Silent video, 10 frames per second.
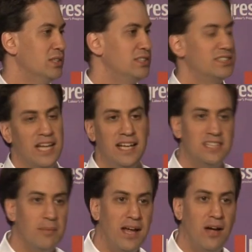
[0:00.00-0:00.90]
to say
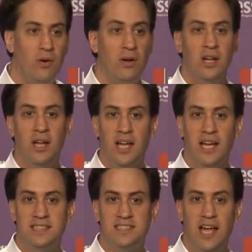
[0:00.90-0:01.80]
somehow
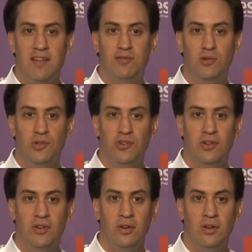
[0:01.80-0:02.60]
it's their fault.